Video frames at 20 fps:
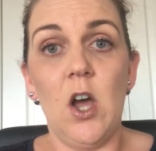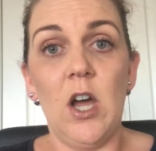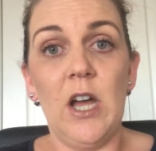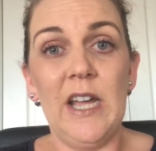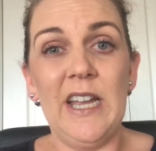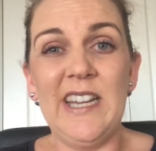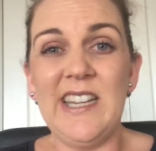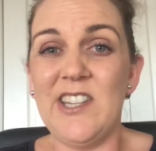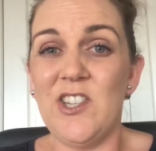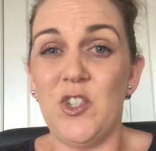
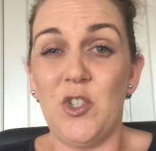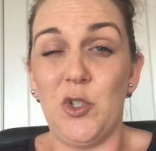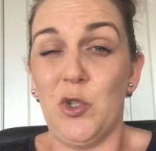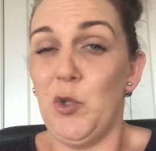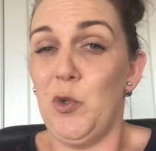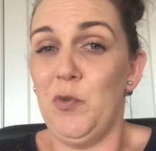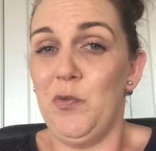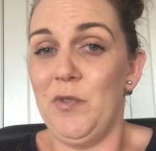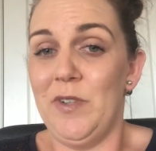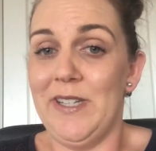I
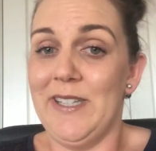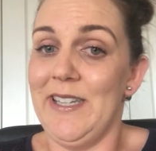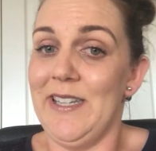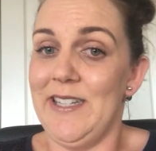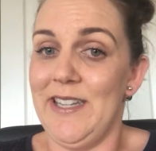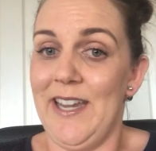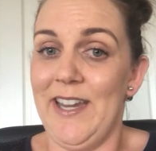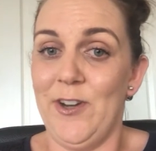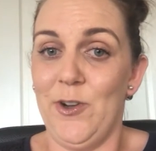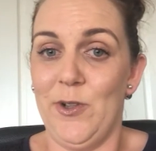don't really
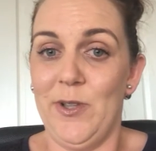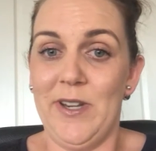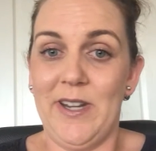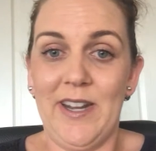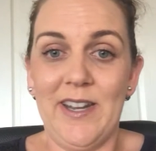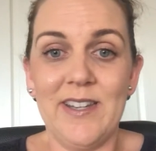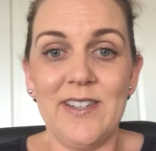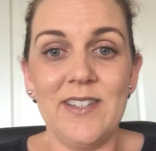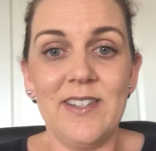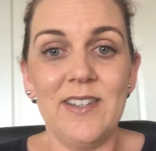take
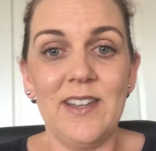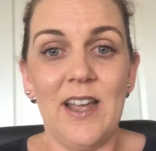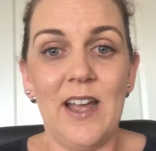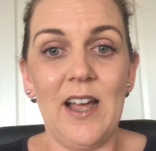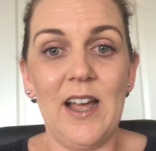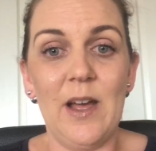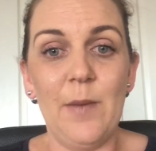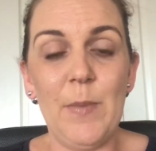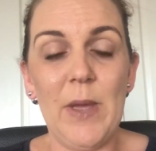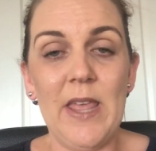holidays,
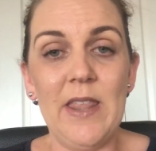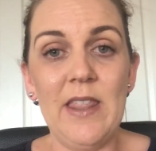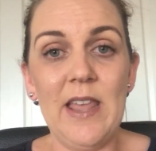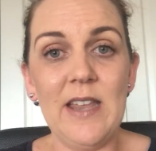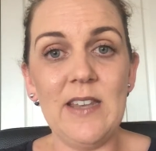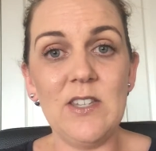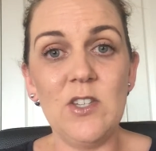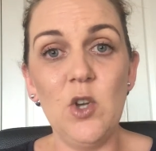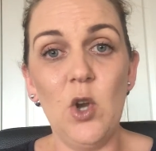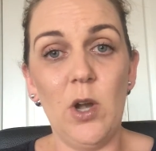and
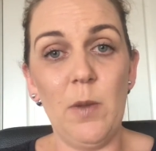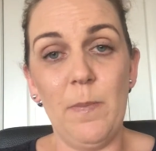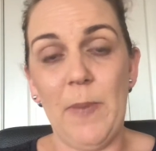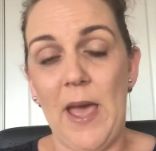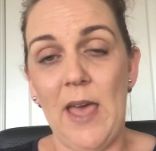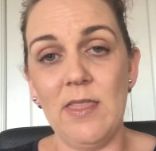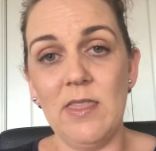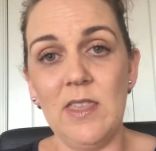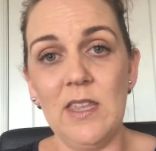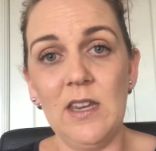that's not a
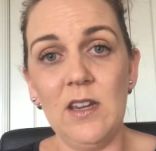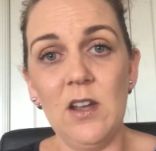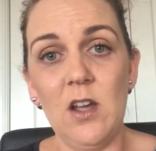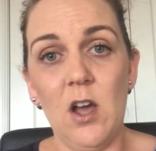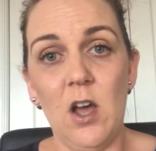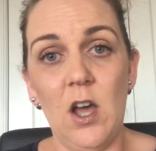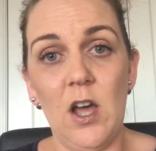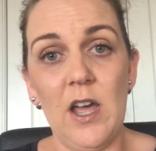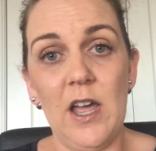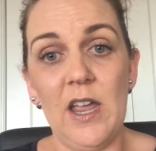bad thing.
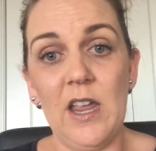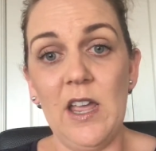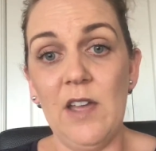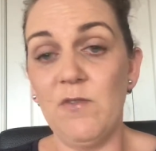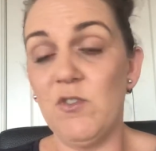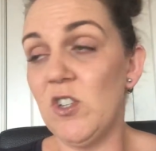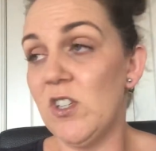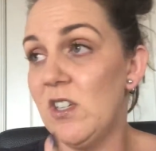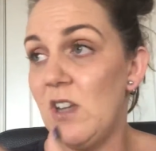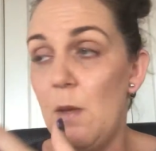I
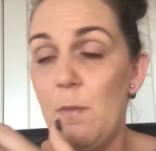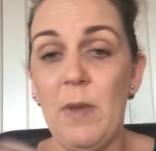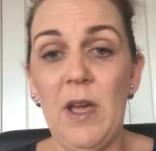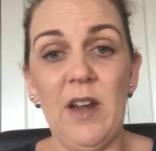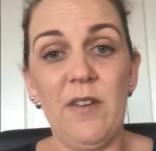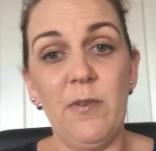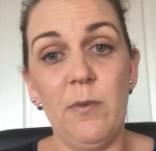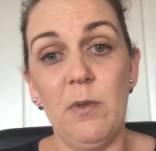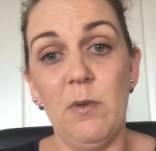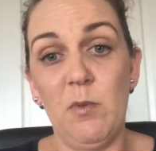have just come
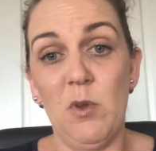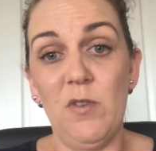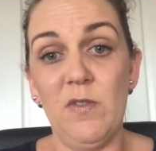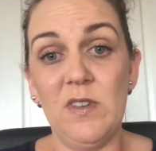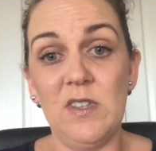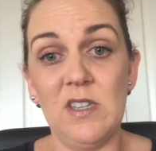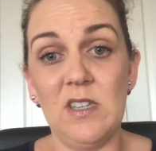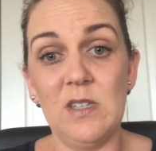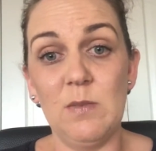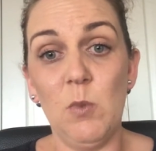back from the
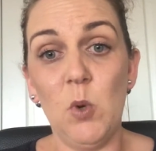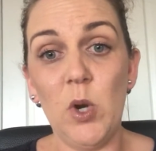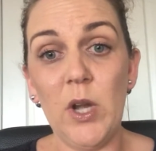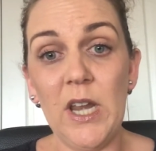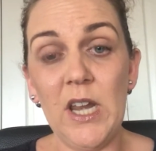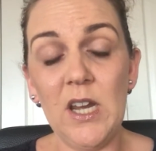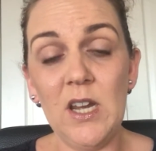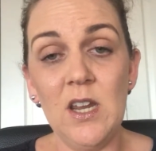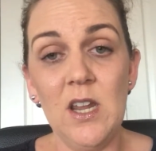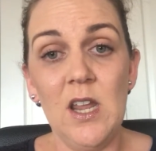movies this
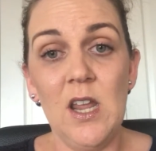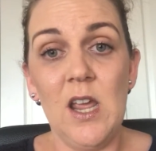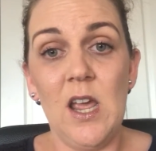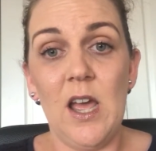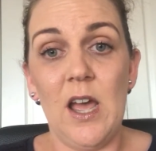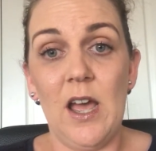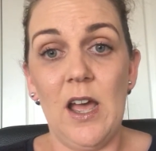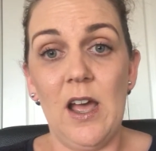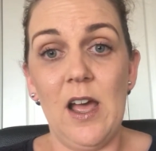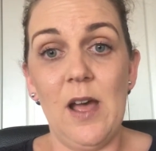morning.
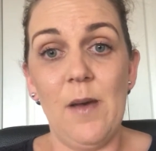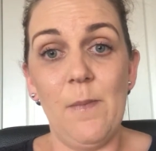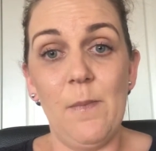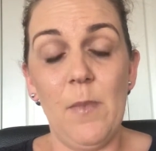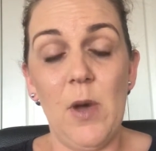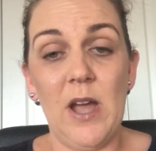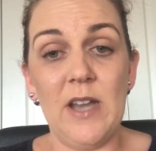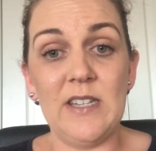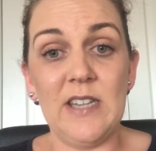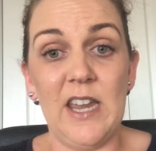
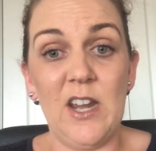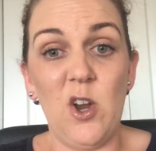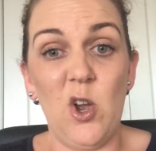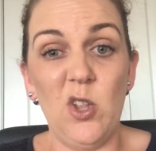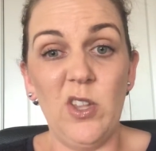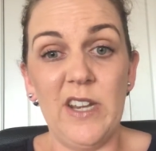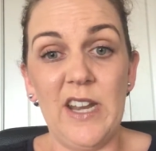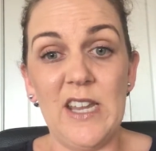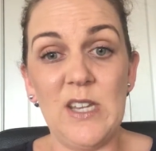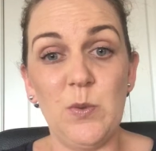I take
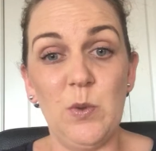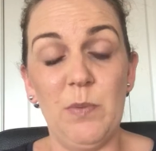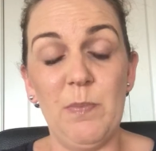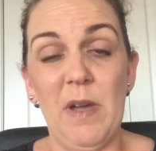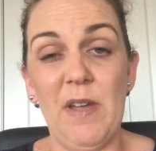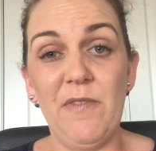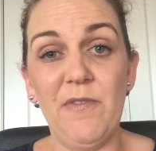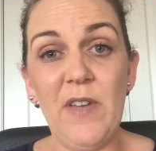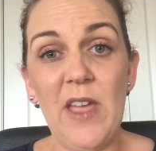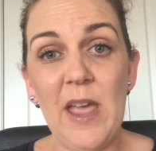holidays with
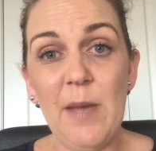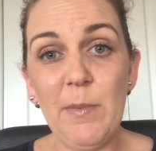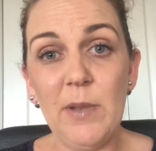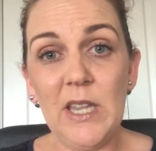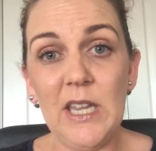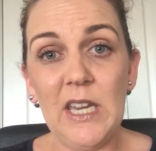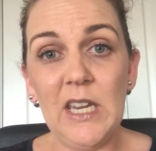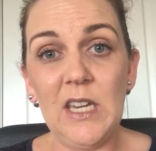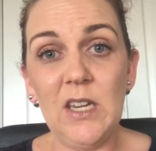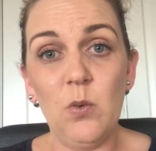my
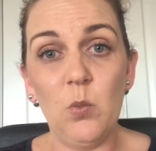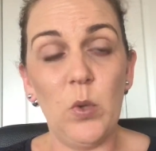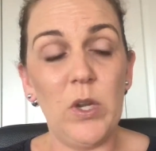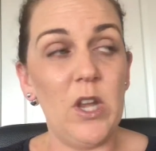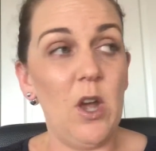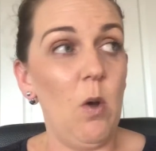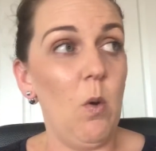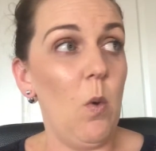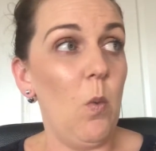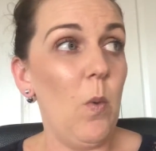family. We
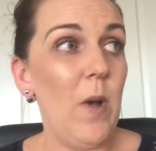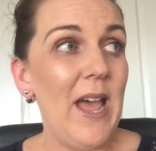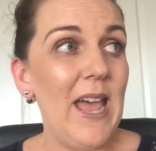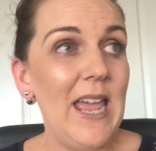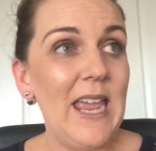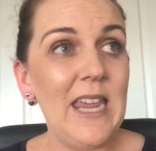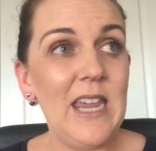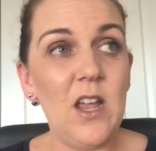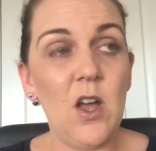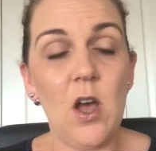go
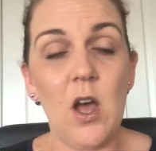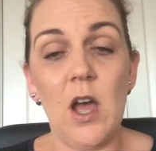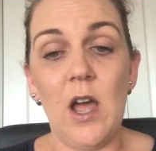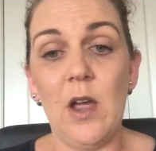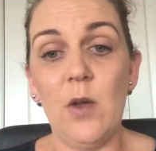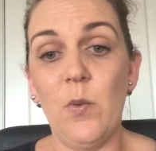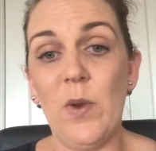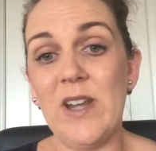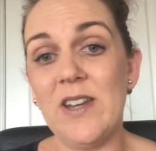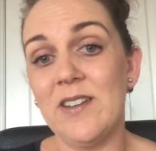away.
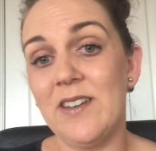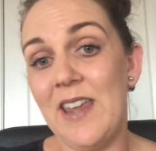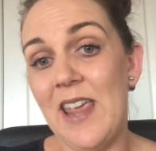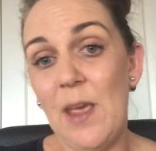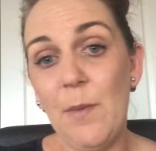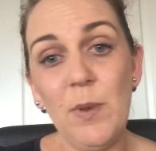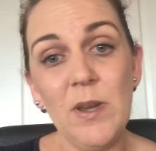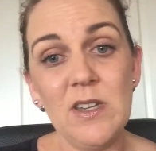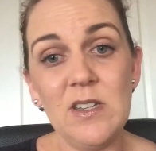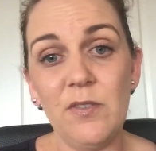I went
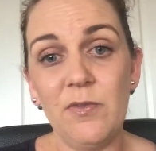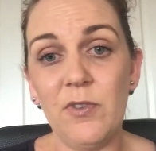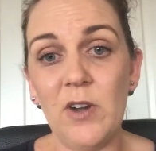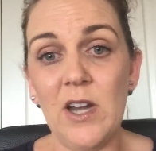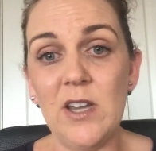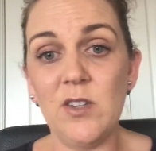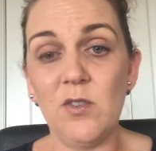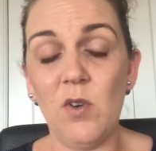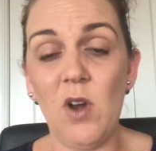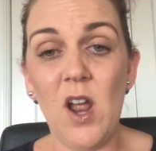camping to
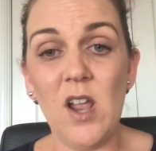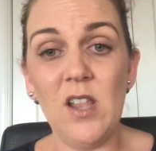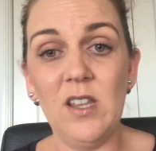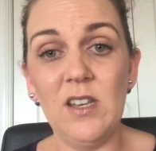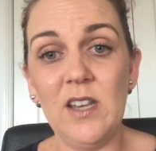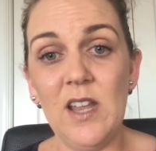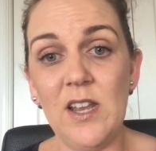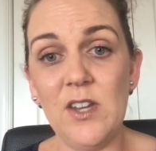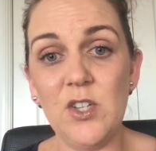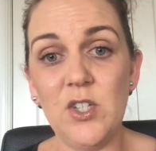Fraser
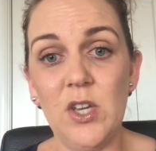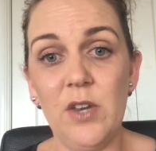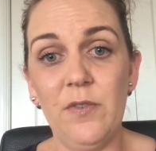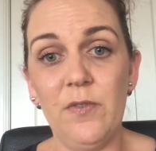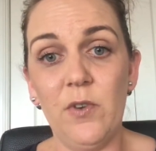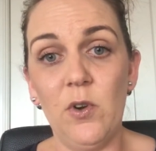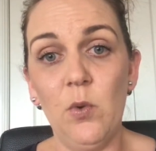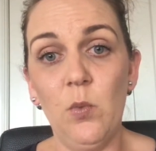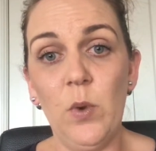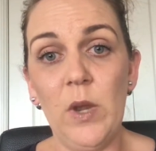Island last year
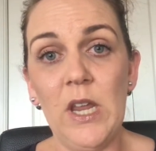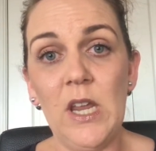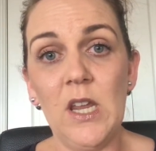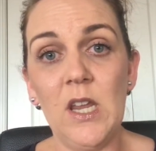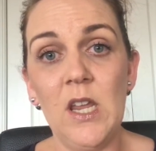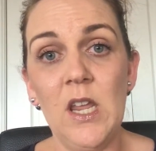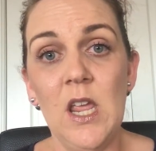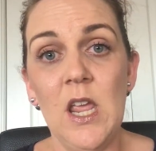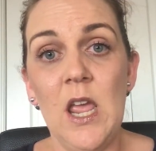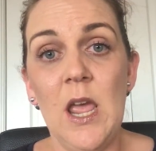for a
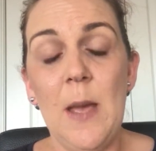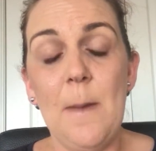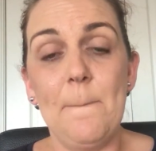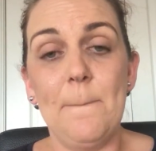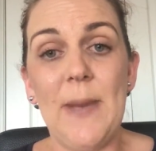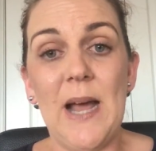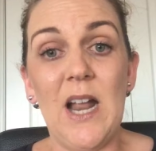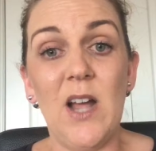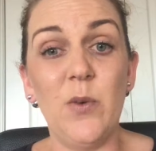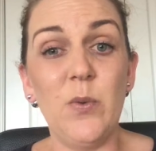week,
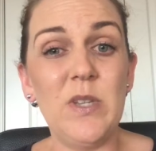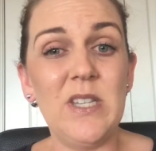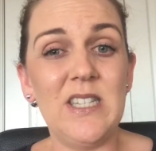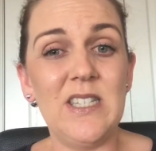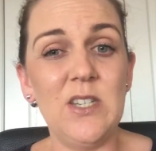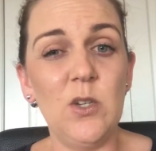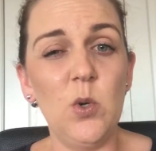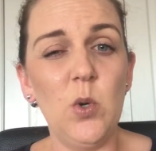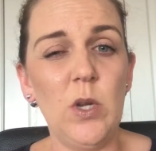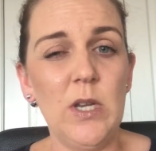but I was
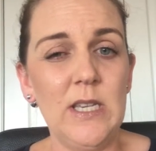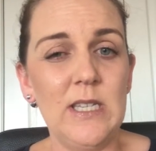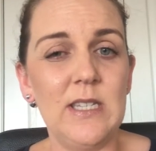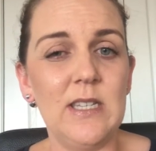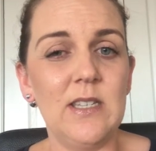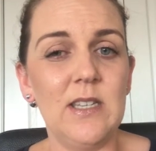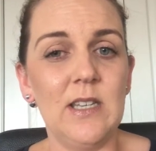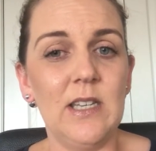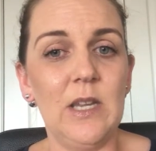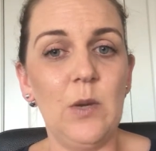still
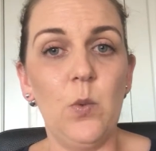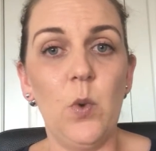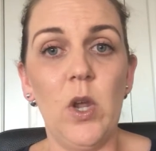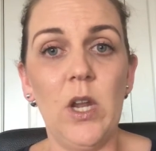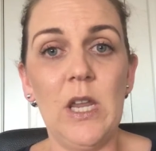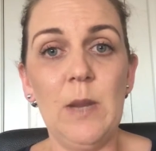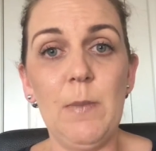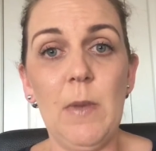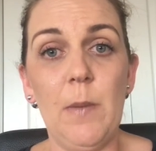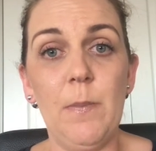consistently
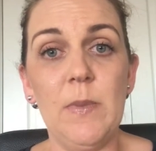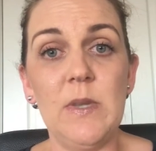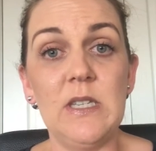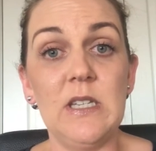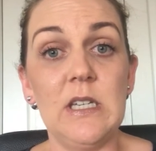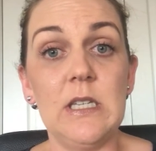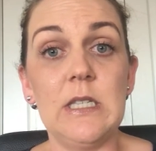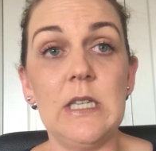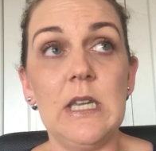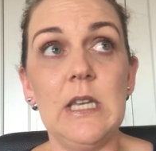working my
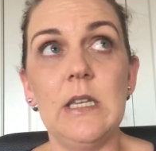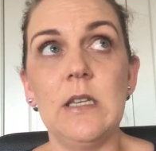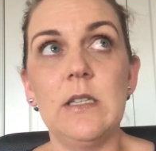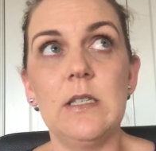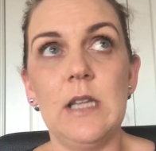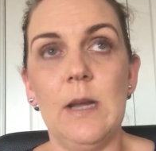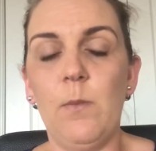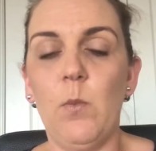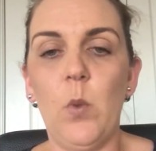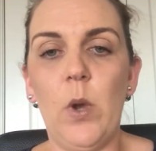business in
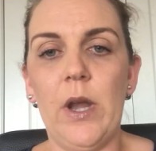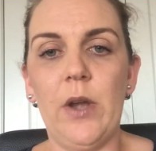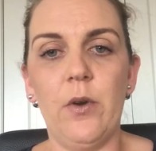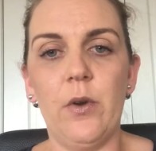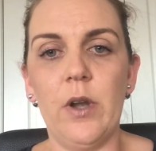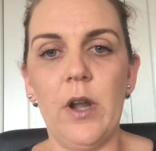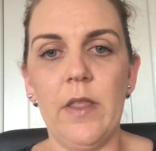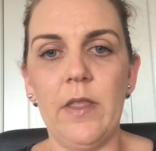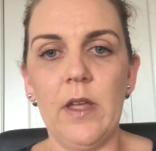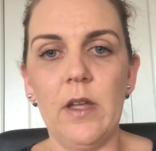some way
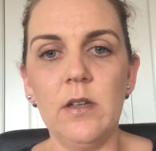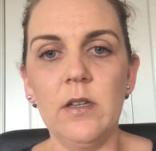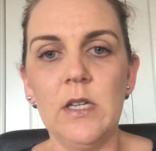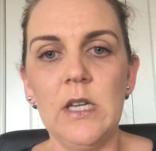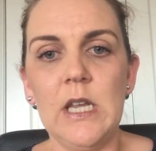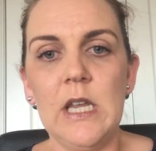or another.